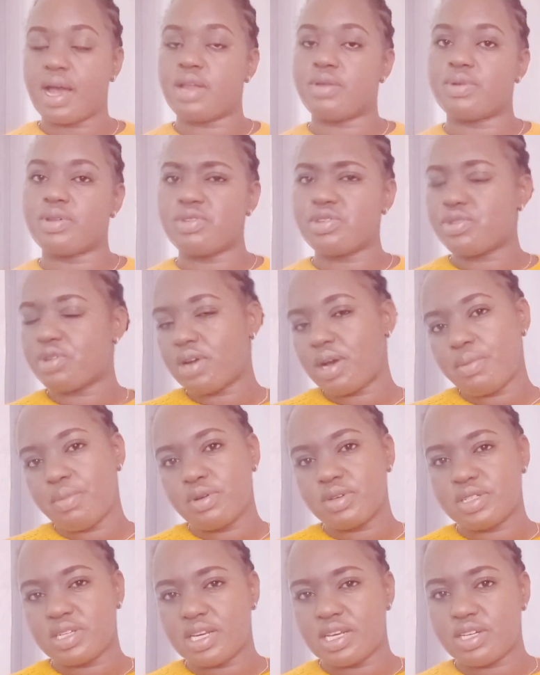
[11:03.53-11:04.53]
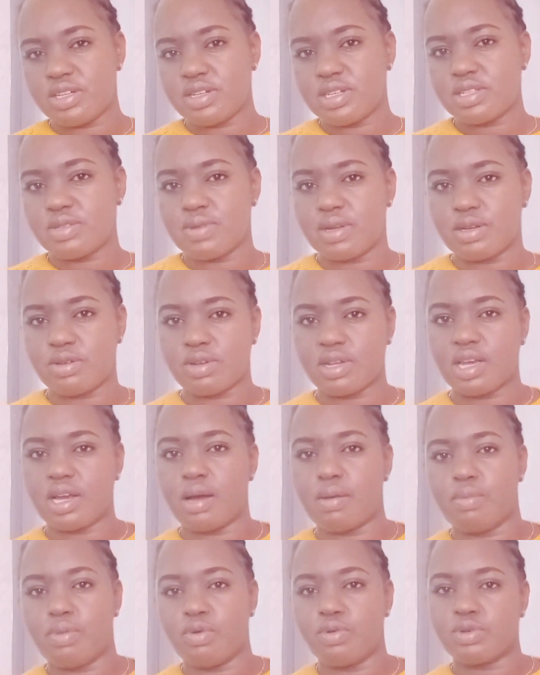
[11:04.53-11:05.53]
And when you talk about toiletries, we're talking
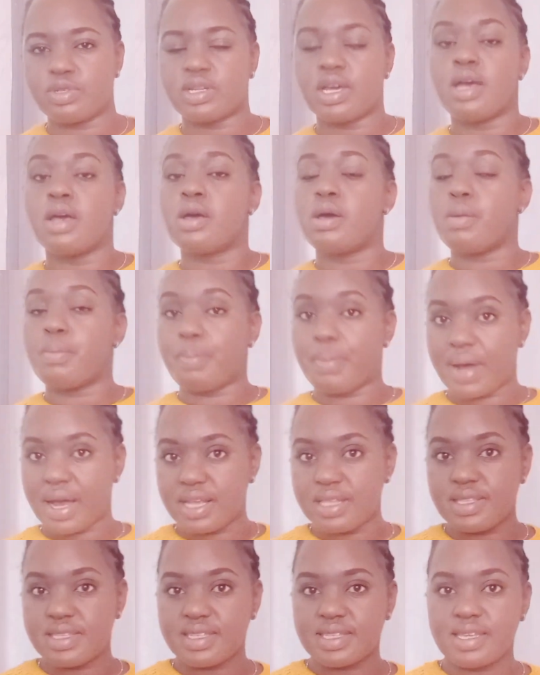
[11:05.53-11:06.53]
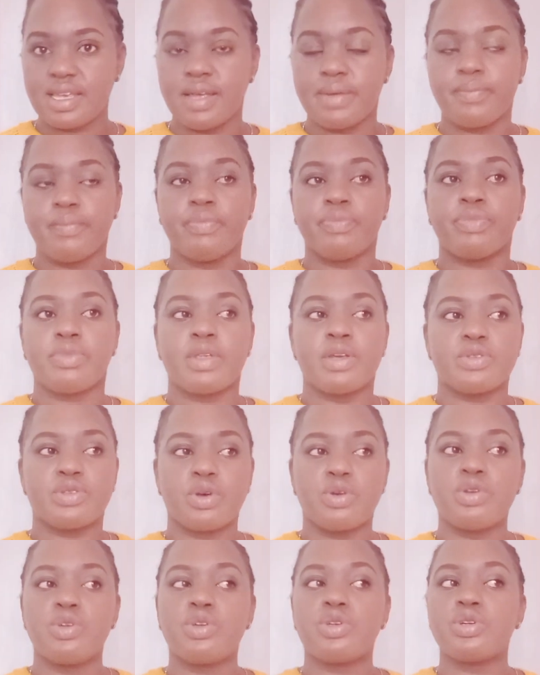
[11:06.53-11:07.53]
about pads.
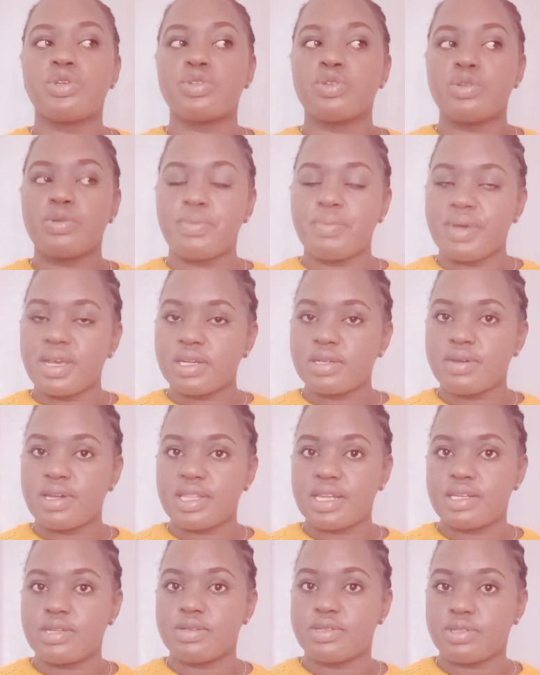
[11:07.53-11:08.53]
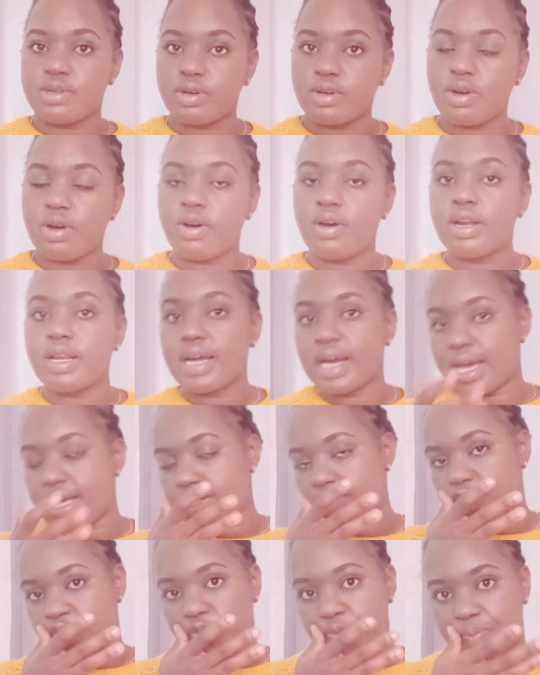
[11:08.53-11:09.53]
So you should make sure that you stock all
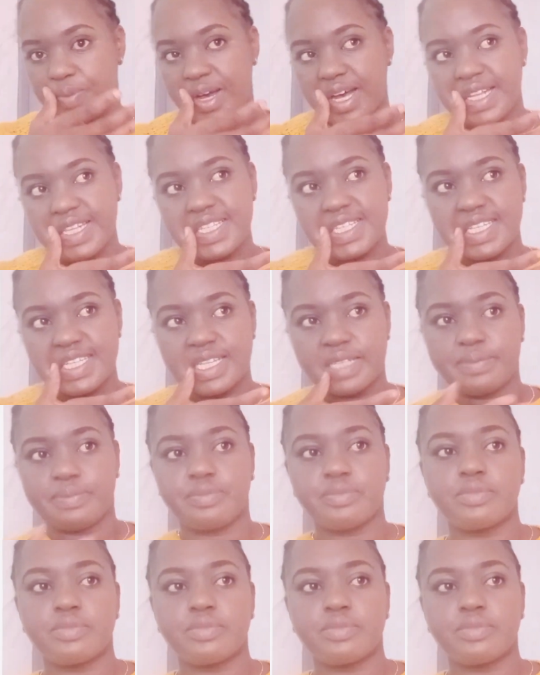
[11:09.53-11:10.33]
kinds of pads.